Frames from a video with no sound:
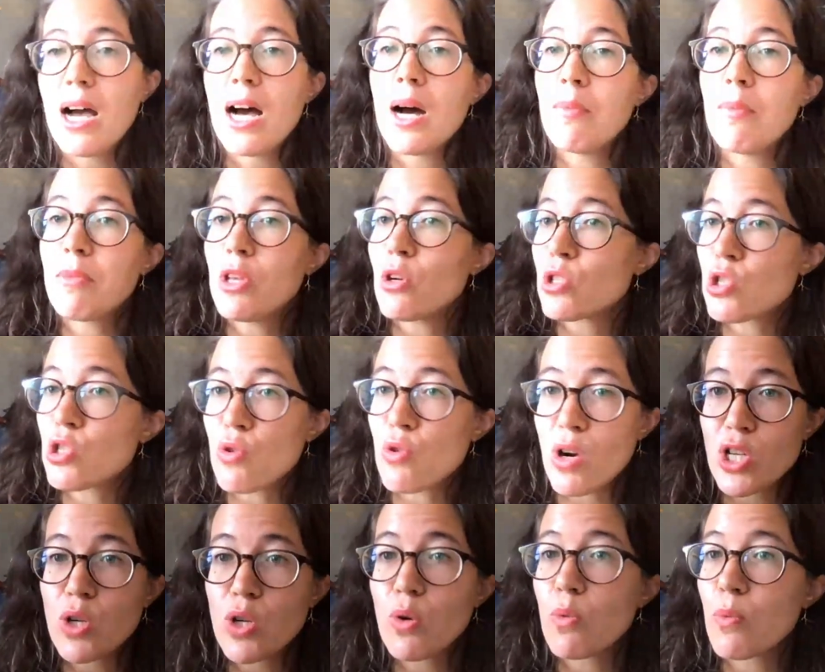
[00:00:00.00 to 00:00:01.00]
Um, you know,
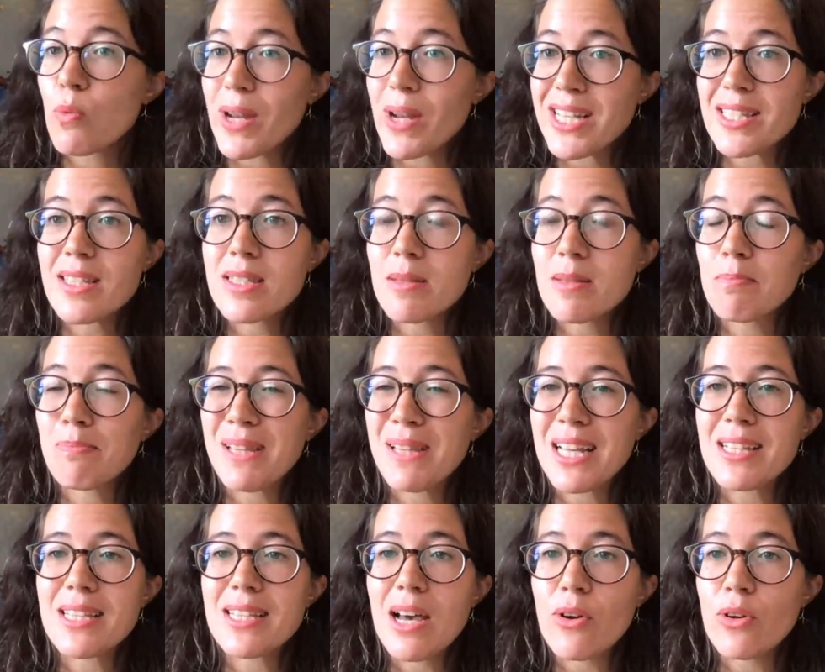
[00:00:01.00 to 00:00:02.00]
structural racism
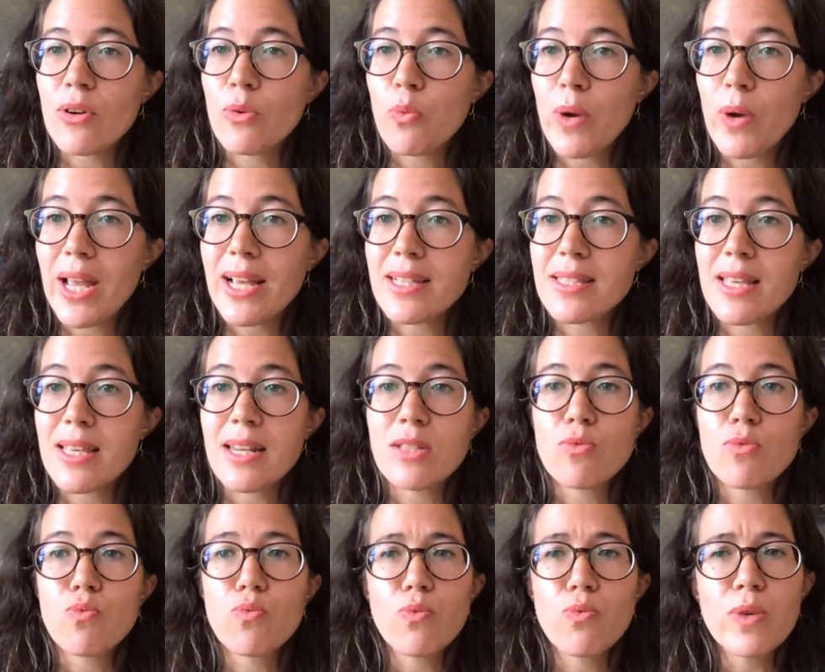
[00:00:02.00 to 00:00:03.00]
plays out in ways that
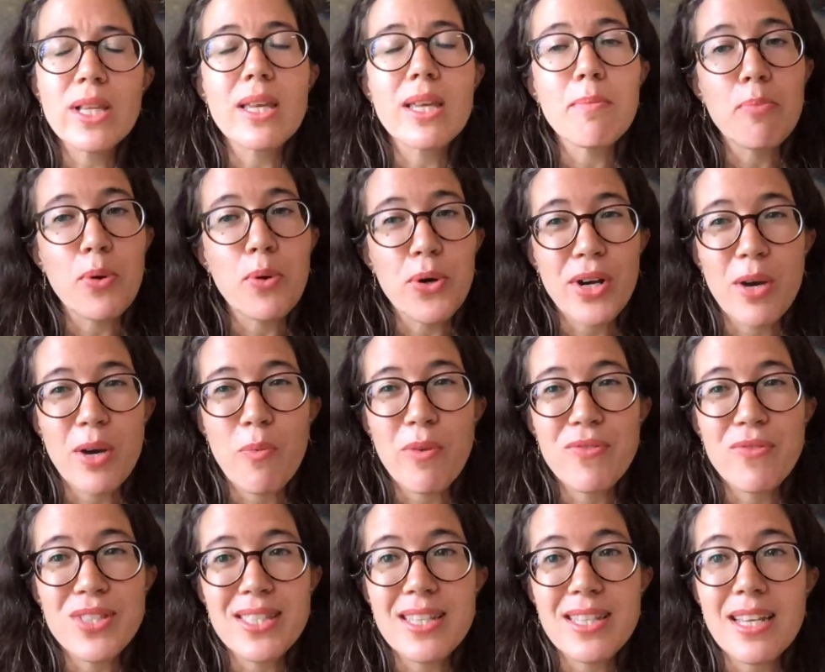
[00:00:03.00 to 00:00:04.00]
is really important. And
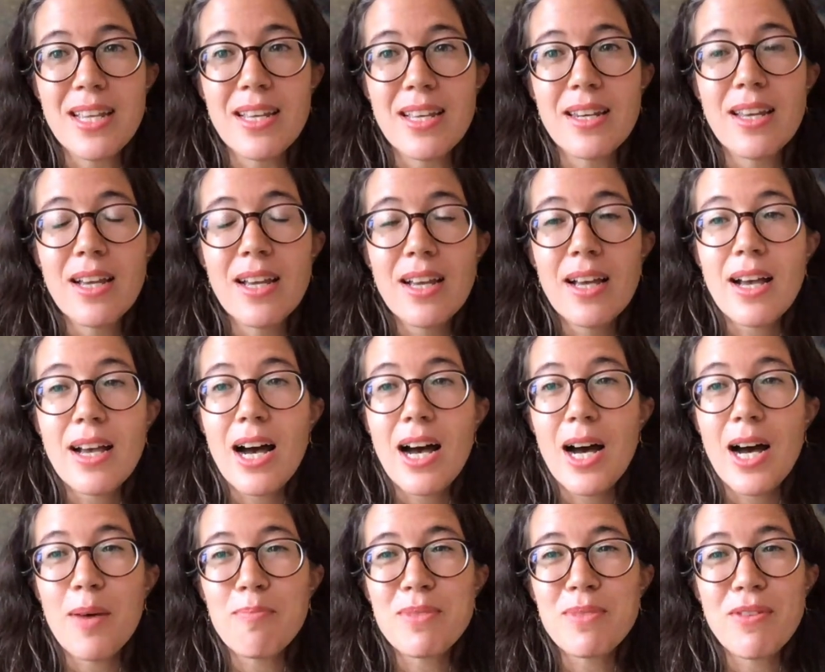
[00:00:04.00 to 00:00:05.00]
we've seen
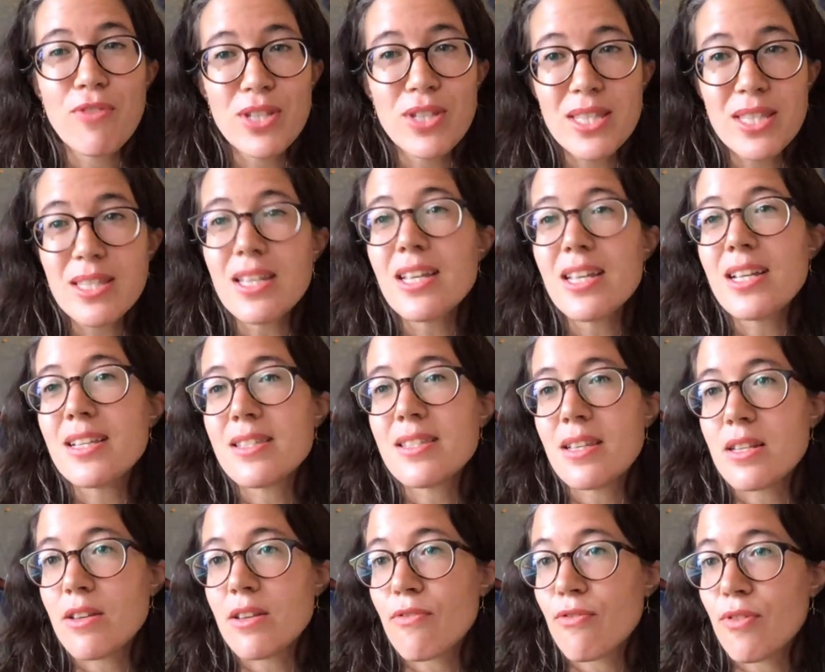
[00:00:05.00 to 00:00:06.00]
um, different
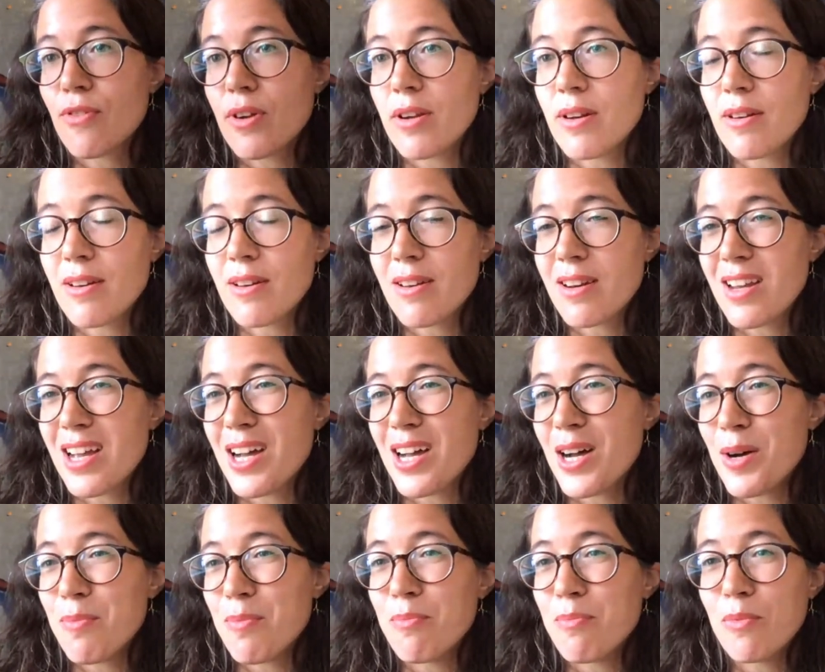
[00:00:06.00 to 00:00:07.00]
cities and different
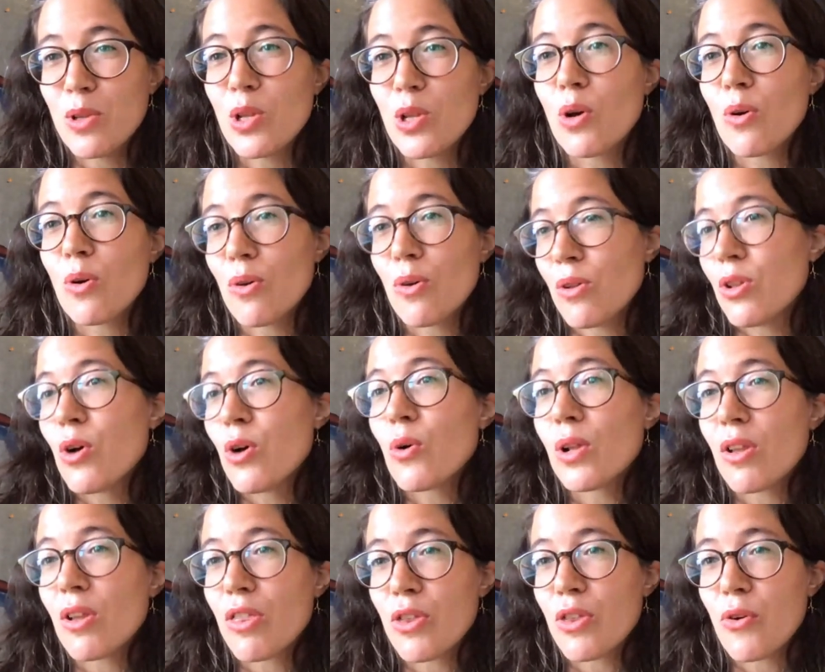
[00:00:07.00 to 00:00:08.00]
um, lo-
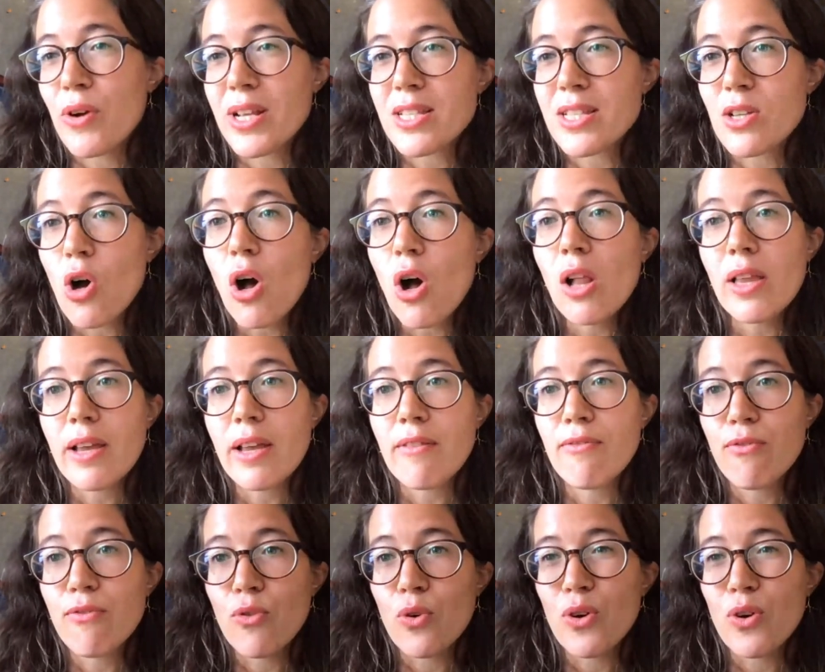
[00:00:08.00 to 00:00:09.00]
local authorities
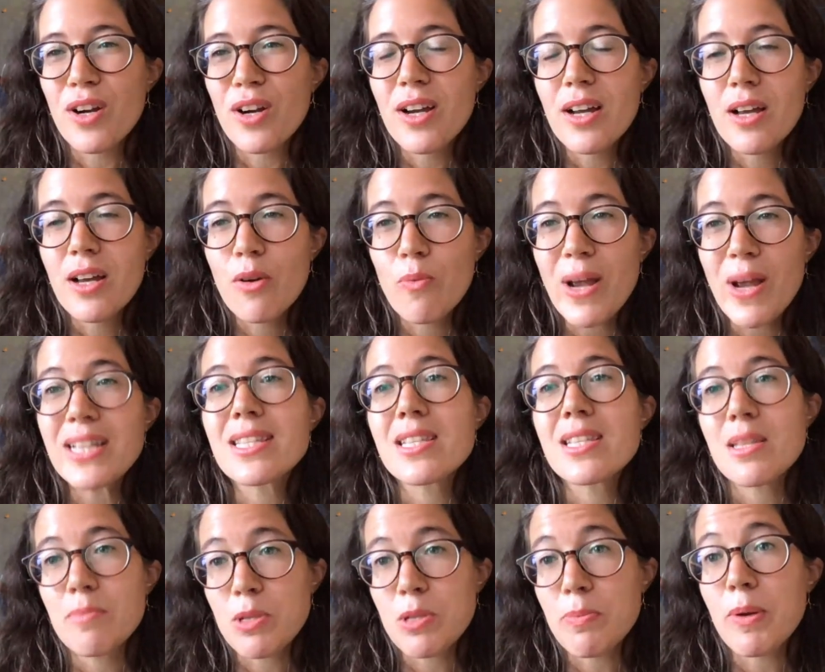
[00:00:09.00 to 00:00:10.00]
calling for
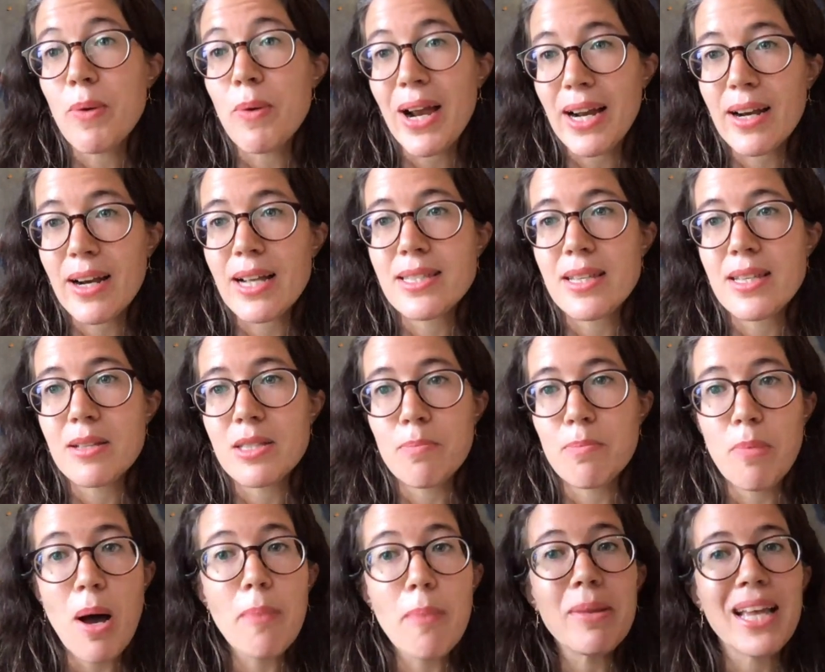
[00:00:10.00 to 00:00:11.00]
racism to be recognized
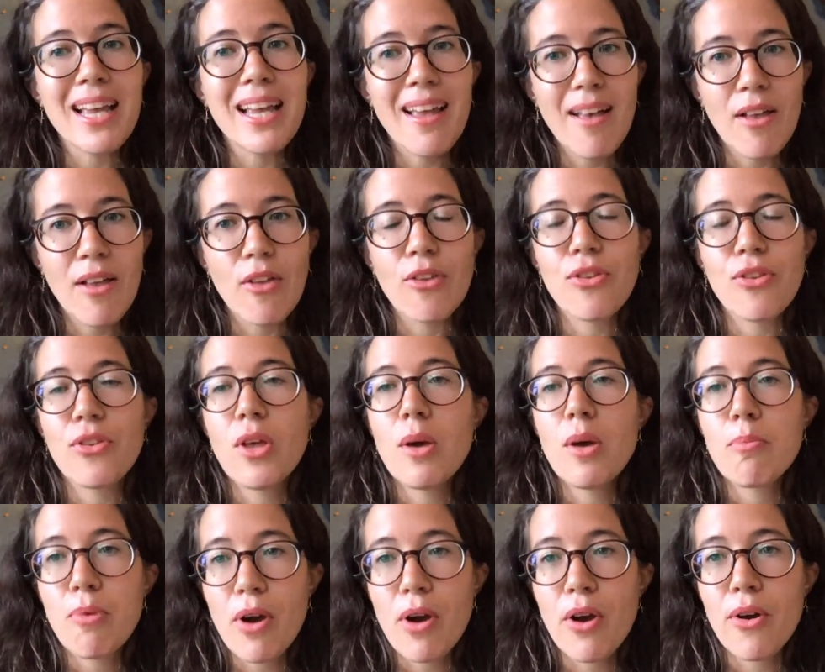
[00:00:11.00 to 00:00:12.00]
as a public health
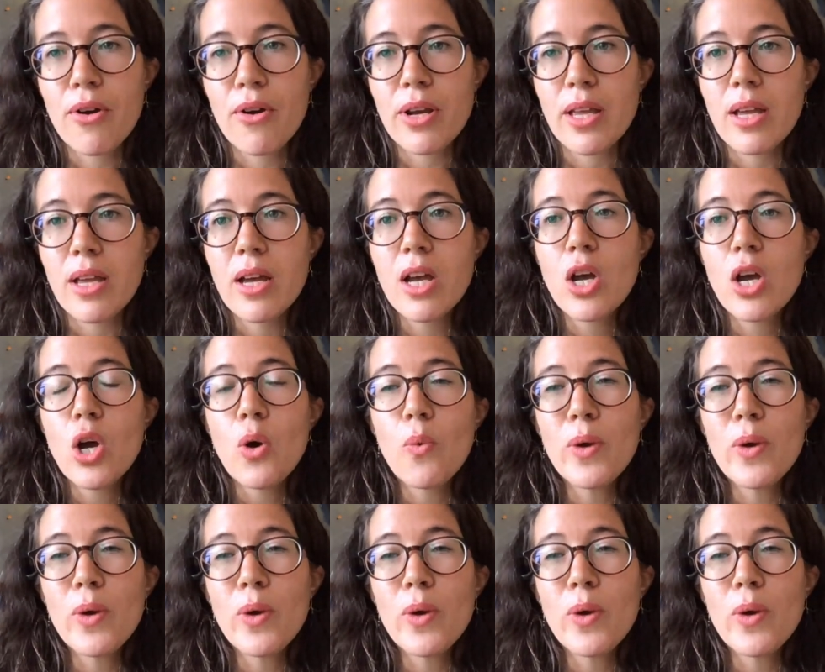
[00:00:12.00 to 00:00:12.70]
priority.